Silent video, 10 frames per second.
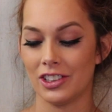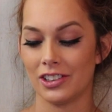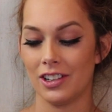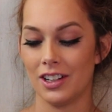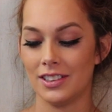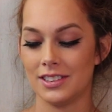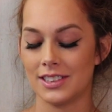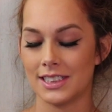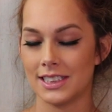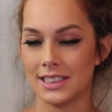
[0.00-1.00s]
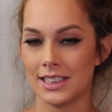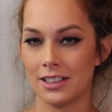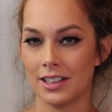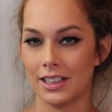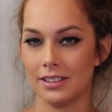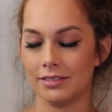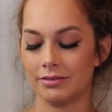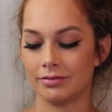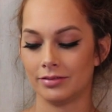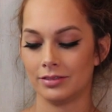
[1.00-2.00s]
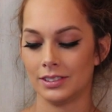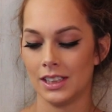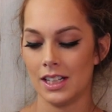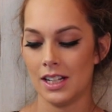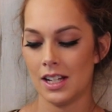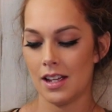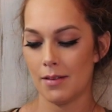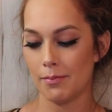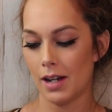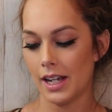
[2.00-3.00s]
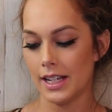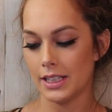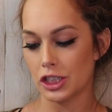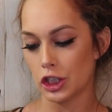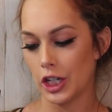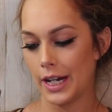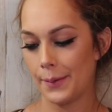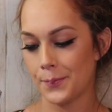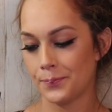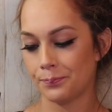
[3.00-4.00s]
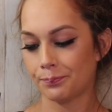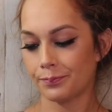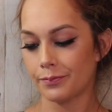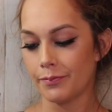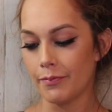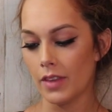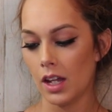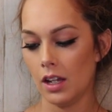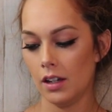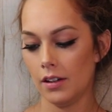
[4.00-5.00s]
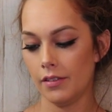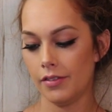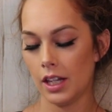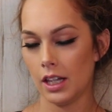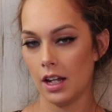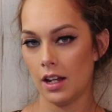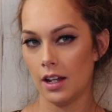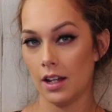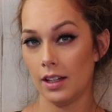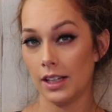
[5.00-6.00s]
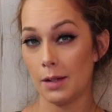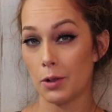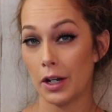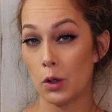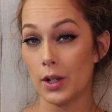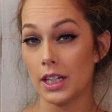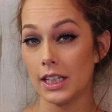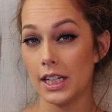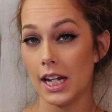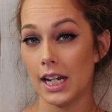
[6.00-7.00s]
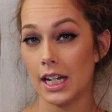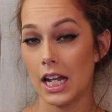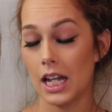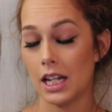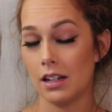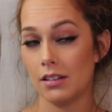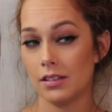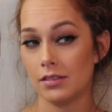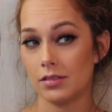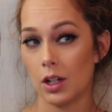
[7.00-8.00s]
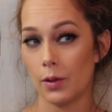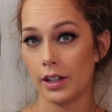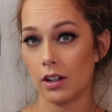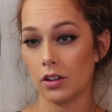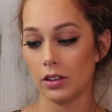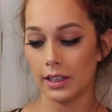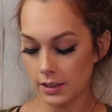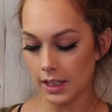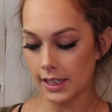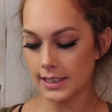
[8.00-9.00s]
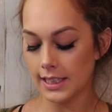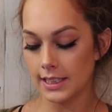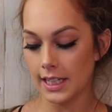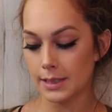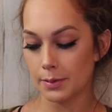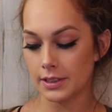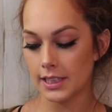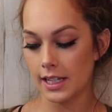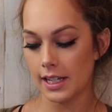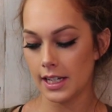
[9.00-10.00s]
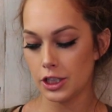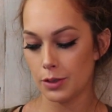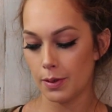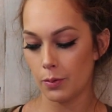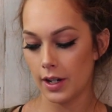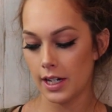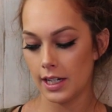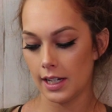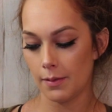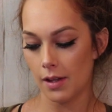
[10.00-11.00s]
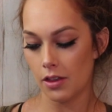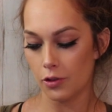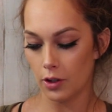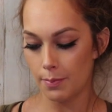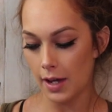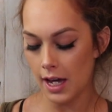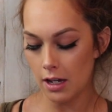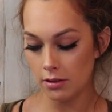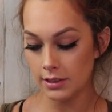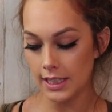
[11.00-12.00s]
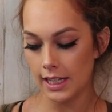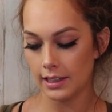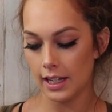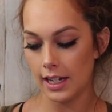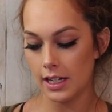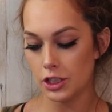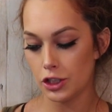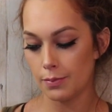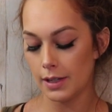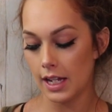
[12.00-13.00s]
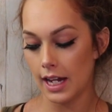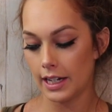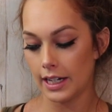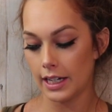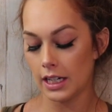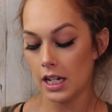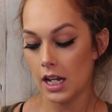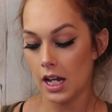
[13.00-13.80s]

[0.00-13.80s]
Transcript: or not, just considering my history of uh, laboring quickly and going early. Like I said, textbooks say that he should be weighing in about three pounds and that he should be gaining